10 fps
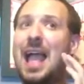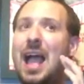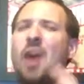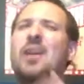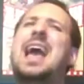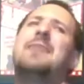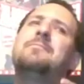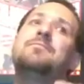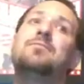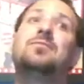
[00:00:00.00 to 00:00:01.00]
oh yeah,
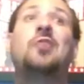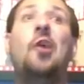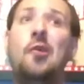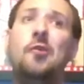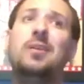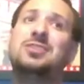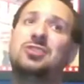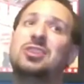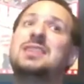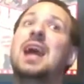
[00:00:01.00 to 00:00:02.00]
2 is
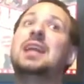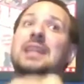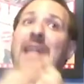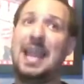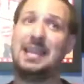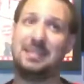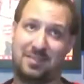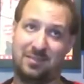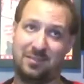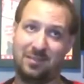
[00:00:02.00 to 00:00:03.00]
just a
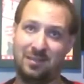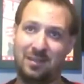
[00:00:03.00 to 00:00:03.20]
laser.